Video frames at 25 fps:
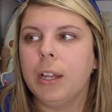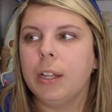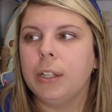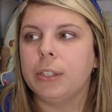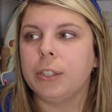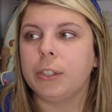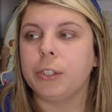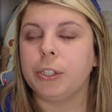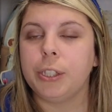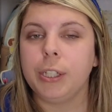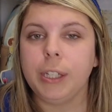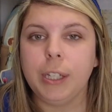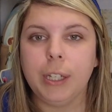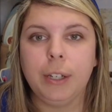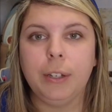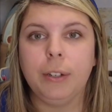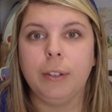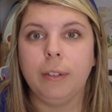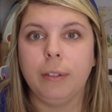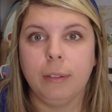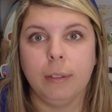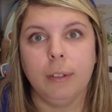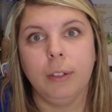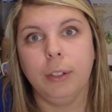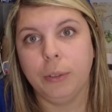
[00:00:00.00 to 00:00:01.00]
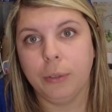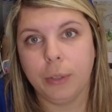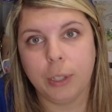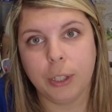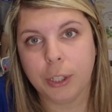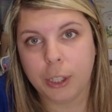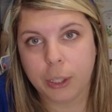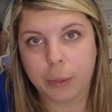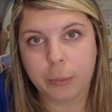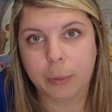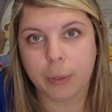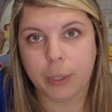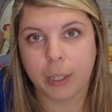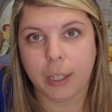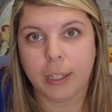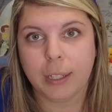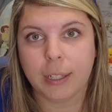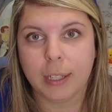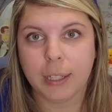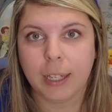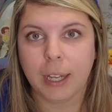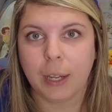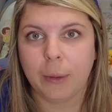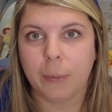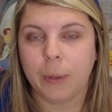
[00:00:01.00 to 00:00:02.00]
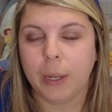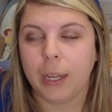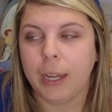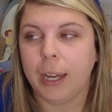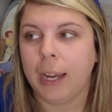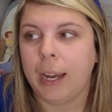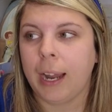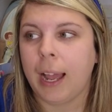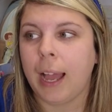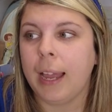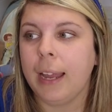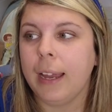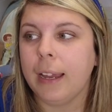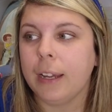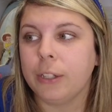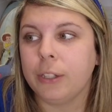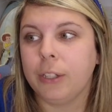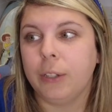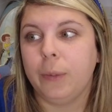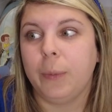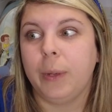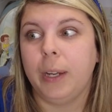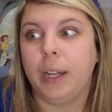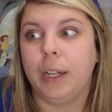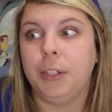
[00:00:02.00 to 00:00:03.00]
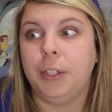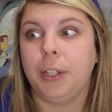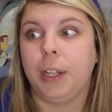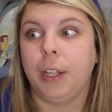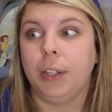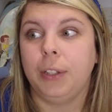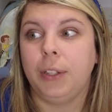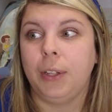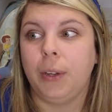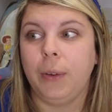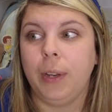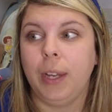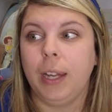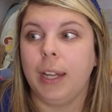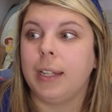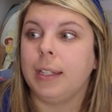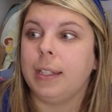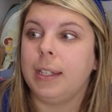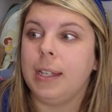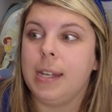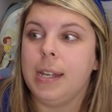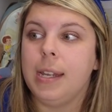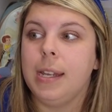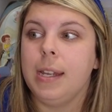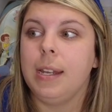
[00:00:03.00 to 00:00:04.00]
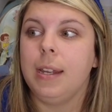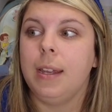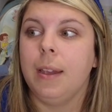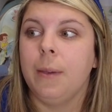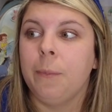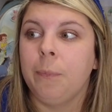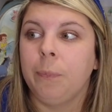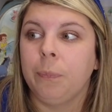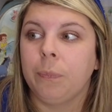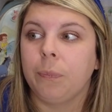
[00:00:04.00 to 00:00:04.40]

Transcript: So she knew that she wanted to get one, and I actually wanted Gelatoni because he,